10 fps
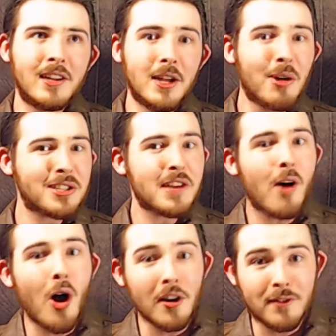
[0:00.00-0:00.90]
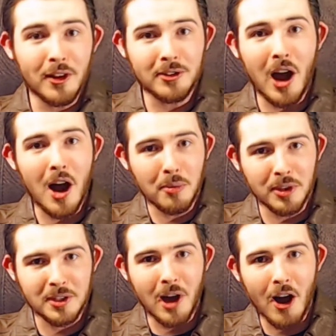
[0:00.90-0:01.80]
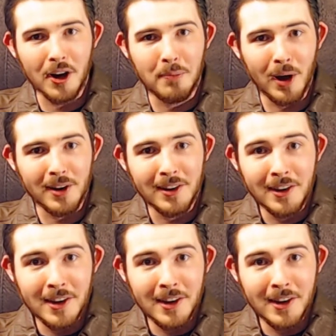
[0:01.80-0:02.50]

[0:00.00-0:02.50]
he wants to have a heartfelt talk with his daughter, but